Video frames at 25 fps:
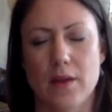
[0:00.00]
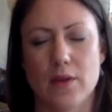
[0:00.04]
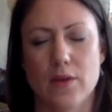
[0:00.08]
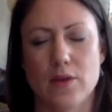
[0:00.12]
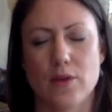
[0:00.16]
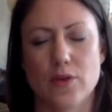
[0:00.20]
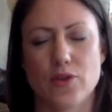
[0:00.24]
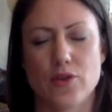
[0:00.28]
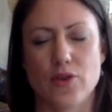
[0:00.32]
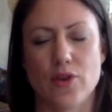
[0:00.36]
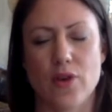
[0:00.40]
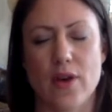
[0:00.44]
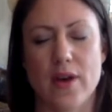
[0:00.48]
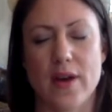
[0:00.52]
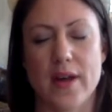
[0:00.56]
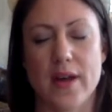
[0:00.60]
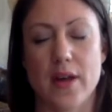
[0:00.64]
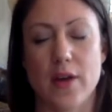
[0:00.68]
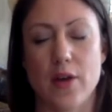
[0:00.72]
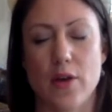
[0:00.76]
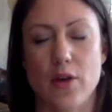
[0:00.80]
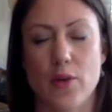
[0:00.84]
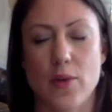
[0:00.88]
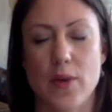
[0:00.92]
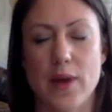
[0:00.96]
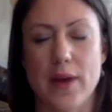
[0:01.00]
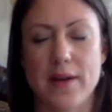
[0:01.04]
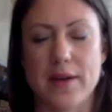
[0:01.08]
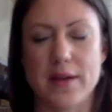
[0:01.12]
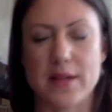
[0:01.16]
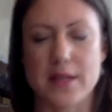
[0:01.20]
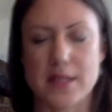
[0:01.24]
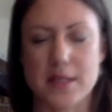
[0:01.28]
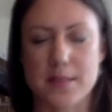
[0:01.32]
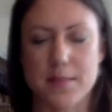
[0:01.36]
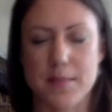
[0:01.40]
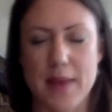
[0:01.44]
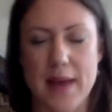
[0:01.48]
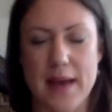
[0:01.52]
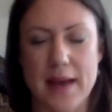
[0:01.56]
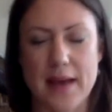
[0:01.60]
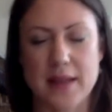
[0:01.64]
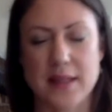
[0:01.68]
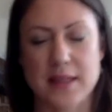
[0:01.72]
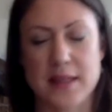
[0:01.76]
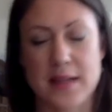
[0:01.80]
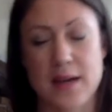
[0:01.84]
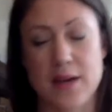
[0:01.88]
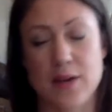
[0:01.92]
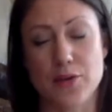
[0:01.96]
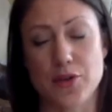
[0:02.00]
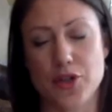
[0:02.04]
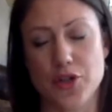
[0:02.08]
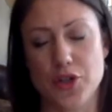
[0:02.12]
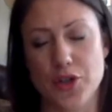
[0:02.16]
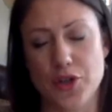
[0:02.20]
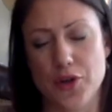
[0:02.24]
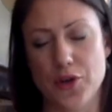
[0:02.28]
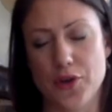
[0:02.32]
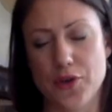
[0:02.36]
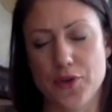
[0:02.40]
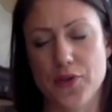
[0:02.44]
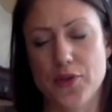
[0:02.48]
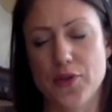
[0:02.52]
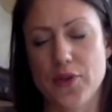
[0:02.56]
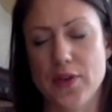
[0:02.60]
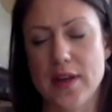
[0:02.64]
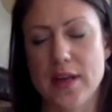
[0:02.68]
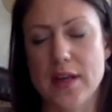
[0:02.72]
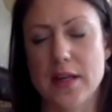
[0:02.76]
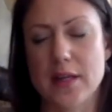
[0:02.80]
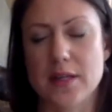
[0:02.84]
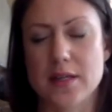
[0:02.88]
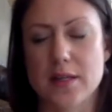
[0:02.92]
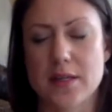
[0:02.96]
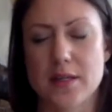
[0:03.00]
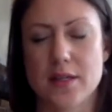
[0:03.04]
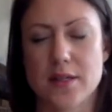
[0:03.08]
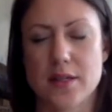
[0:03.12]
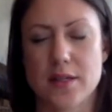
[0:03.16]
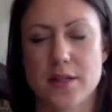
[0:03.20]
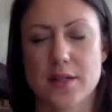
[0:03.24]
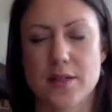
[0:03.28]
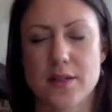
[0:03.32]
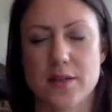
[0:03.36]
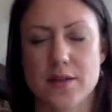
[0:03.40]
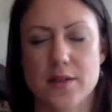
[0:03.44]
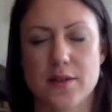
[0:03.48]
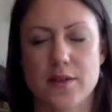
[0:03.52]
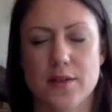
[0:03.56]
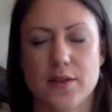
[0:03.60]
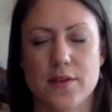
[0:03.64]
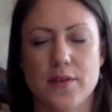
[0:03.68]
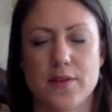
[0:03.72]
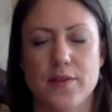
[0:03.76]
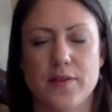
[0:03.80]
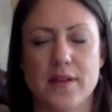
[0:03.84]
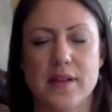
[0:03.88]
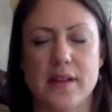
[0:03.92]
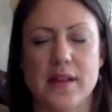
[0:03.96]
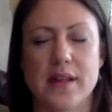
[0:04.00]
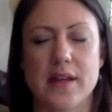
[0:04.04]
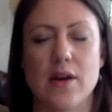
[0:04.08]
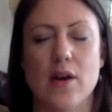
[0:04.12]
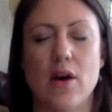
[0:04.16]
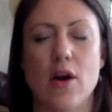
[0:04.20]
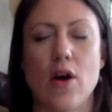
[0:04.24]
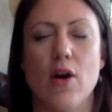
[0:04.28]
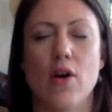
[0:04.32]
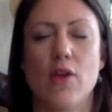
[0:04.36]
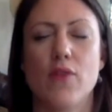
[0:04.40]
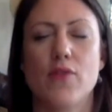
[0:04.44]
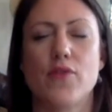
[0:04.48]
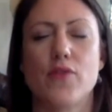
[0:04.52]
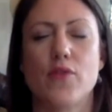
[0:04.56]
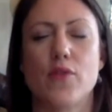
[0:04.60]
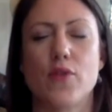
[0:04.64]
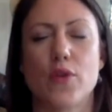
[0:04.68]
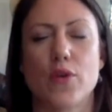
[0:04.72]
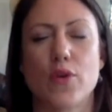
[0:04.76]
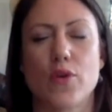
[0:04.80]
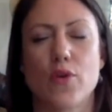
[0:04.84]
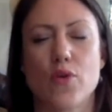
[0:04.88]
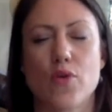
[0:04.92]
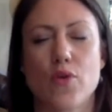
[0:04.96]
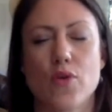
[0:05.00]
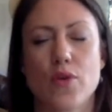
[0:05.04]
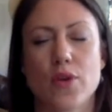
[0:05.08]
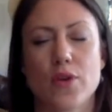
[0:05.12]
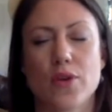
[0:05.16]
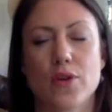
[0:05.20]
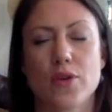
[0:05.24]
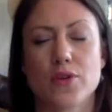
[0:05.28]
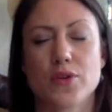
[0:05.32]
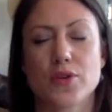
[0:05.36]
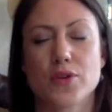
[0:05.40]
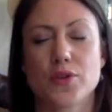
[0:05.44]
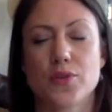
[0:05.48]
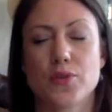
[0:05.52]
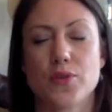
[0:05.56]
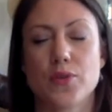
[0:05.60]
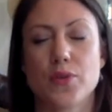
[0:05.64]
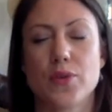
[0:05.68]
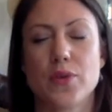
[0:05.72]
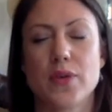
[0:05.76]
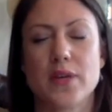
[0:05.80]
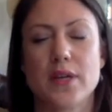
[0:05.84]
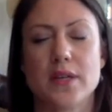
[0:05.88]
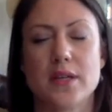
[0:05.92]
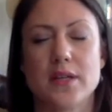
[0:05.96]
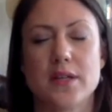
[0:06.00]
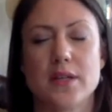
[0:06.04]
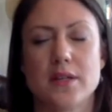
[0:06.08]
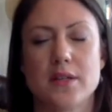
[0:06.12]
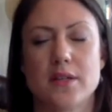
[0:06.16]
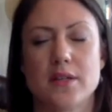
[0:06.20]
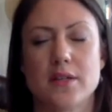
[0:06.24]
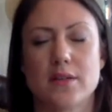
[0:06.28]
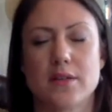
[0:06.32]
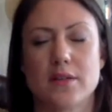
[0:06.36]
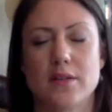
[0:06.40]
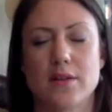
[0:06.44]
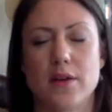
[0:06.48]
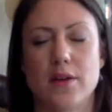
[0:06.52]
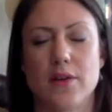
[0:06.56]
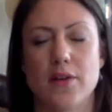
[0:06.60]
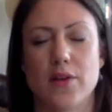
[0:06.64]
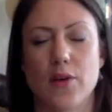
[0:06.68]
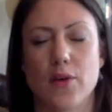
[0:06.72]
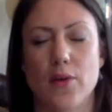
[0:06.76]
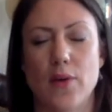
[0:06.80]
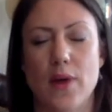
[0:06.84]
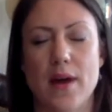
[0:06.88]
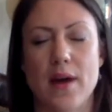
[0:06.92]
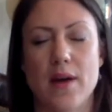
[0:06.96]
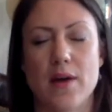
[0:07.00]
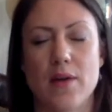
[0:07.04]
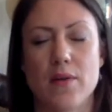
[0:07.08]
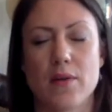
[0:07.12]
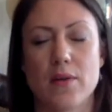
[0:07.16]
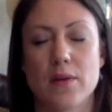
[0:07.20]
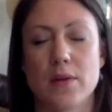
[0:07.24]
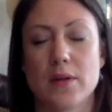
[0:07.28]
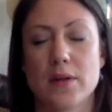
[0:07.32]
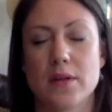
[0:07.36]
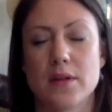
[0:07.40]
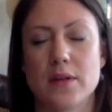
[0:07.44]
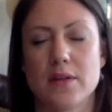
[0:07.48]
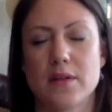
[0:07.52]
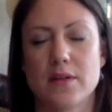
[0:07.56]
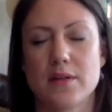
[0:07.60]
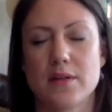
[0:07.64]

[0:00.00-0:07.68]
Drawing your awareness back down to your feet, feeling all four corners rooted on the ground,